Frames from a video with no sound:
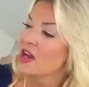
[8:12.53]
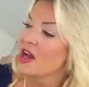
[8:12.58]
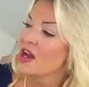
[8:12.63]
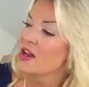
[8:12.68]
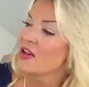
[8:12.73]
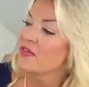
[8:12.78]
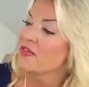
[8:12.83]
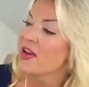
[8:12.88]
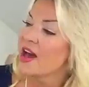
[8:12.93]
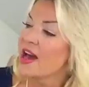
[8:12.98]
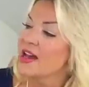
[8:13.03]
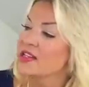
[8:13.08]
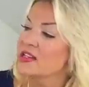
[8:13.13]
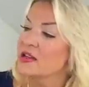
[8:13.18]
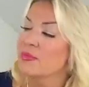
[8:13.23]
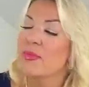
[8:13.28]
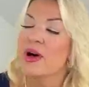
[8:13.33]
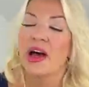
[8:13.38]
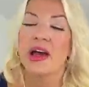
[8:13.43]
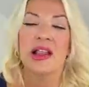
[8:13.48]
I've
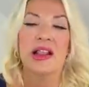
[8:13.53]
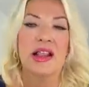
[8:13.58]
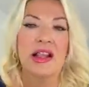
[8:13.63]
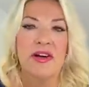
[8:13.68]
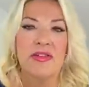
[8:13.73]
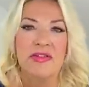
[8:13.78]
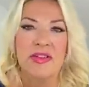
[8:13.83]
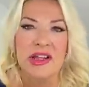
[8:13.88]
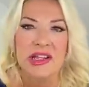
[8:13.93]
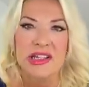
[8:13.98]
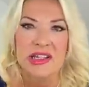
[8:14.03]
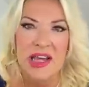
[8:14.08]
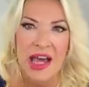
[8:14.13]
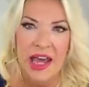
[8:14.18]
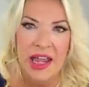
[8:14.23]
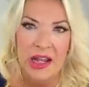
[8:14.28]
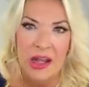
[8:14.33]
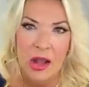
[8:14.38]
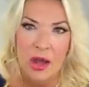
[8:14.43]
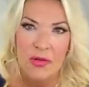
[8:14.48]
added my lovely
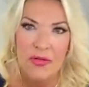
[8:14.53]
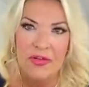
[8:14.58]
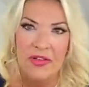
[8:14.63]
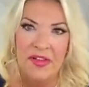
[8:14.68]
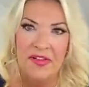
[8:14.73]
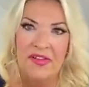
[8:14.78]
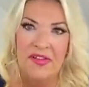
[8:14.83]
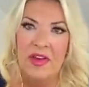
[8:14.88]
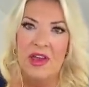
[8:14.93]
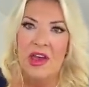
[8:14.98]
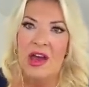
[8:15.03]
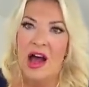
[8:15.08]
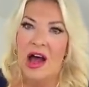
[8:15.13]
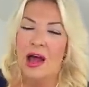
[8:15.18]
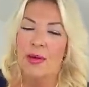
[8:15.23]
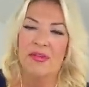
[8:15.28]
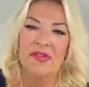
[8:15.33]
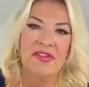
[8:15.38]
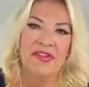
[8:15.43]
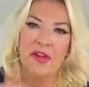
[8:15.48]
tan loafers.
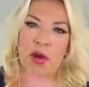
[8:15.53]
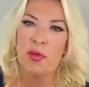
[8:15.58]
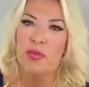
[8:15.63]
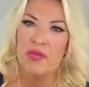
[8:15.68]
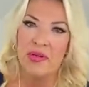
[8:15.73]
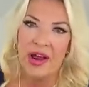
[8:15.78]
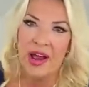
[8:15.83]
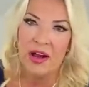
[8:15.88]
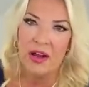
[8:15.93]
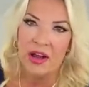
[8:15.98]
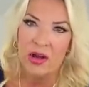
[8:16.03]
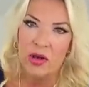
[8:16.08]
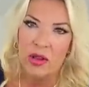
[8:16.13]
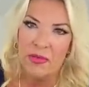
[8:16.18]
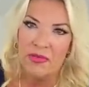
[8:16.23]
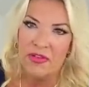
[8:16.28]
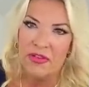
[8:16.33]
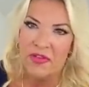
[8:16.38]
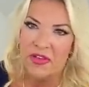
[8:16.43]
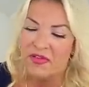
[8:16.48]
I'm so proud I got
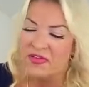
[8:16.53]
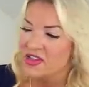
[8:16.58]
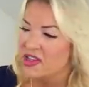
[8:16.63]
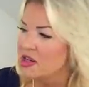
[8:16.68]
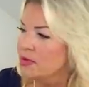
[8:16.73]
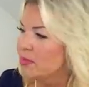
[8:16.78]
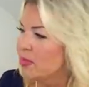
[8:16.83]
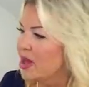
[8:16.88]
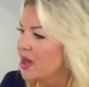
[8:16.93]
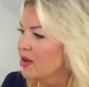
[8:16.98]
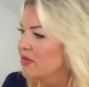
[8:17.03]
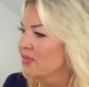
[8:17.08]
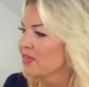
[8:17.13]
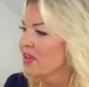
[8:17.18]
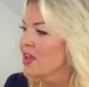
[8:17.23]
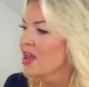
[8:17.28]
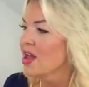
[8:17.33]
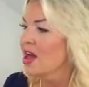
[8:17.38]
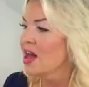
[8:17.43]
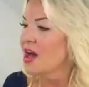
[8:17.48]
them for £15,
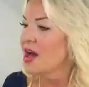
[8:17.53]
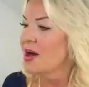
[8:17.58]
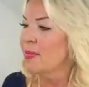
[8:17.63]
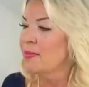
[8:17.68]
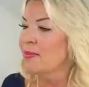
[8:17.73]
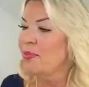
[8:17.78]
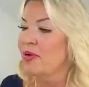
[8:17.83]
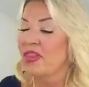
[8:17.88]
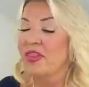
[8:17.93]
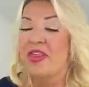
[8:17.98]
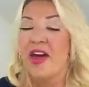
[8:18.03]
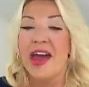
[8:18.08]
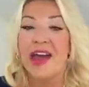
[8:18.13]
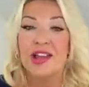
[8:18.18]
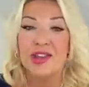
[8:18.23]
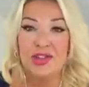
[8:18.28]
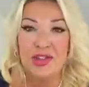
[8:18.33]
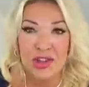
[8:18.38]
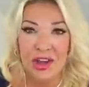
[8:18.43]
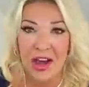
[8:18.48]
but
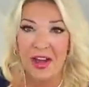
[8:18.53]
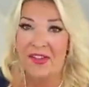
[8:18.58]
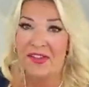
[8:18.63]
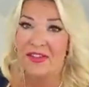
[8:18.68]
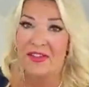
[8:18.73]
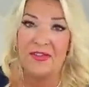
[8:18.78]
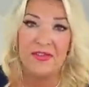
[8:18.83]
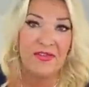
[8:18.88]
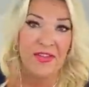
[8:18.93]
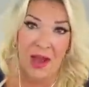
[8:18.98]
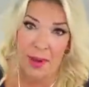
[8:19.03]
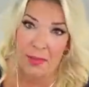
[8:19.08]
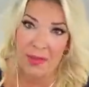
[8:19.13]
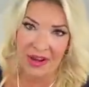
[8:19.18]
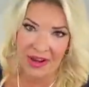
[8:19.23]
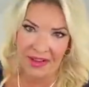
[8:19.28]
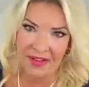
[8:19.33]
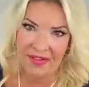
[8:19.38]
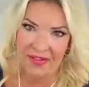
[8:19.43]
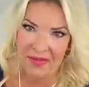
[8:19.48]
they're just
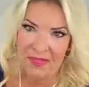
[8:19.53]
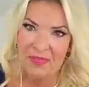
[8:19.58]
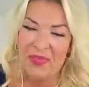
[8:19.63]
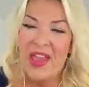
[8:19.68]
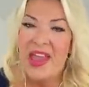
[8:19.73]
fabulous.